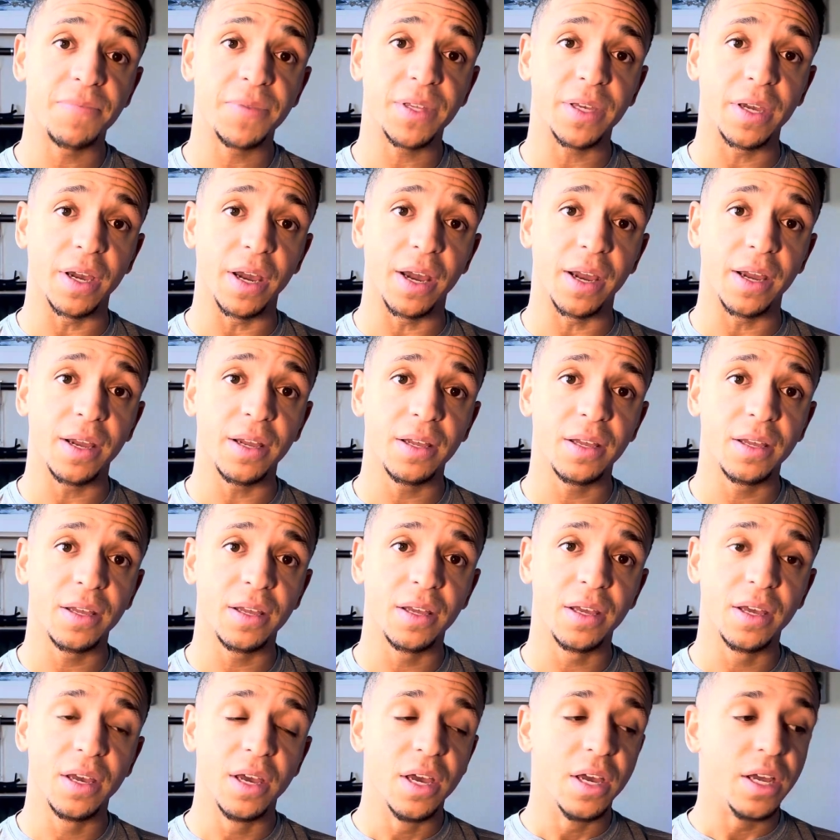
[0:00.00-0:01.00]
Okay?
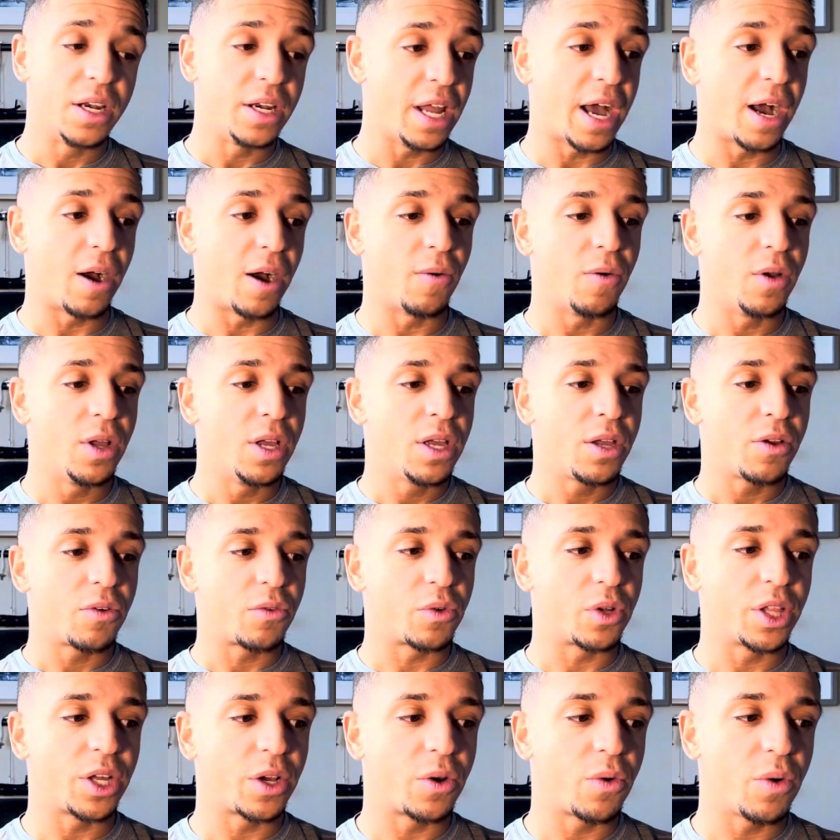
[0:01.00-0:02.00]
Now,
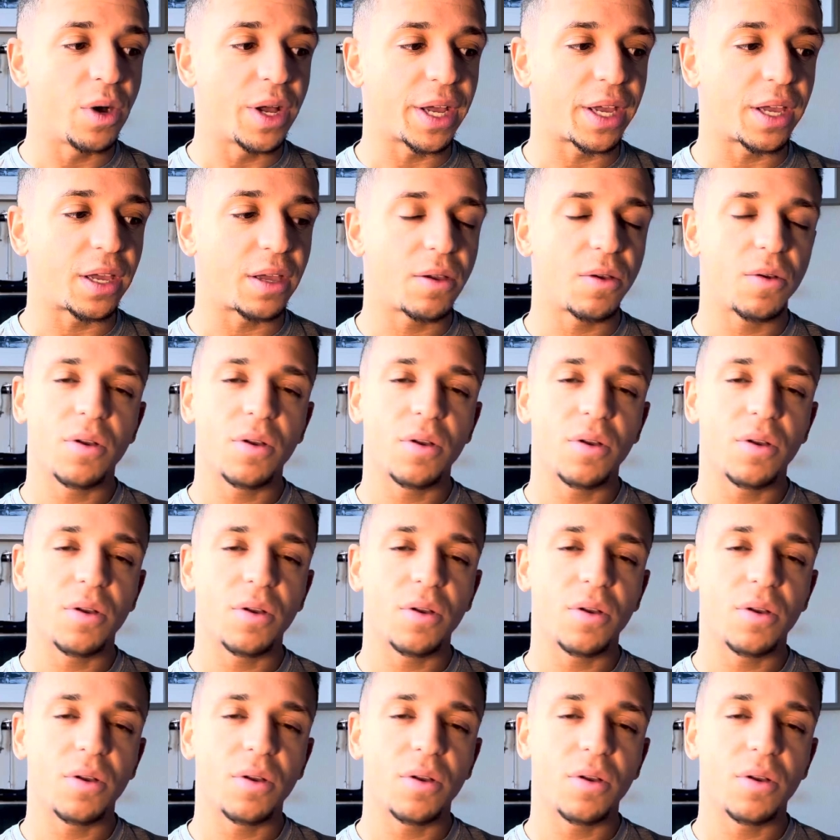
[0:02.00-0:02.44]
really quick.